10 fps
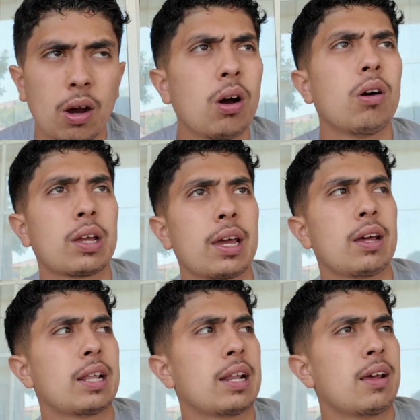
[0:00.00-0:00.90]
Oh,
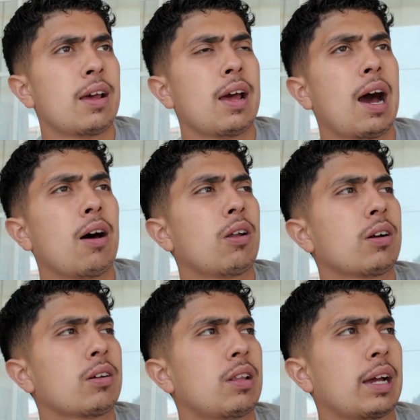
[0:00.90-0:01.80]
okay, and then how
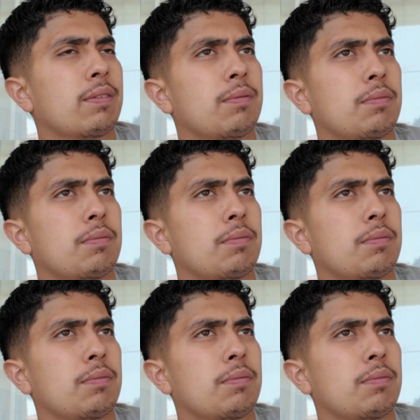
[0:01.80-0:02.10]
long, like,